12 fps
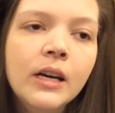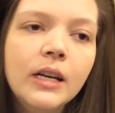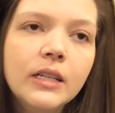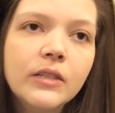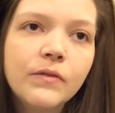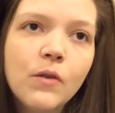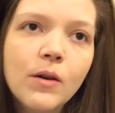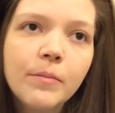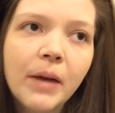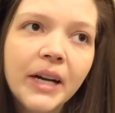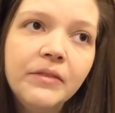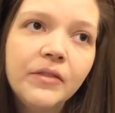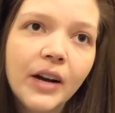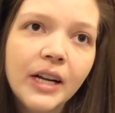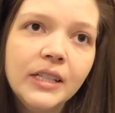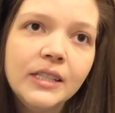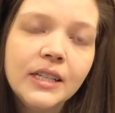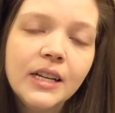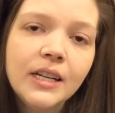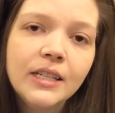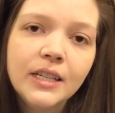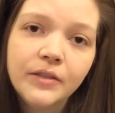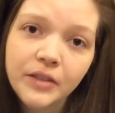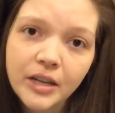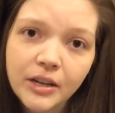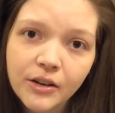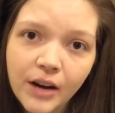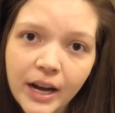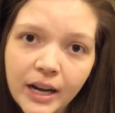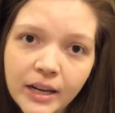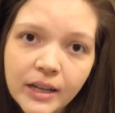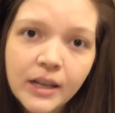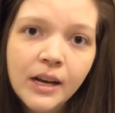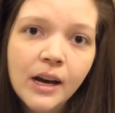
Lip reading: is for my friend Tiffany Gray.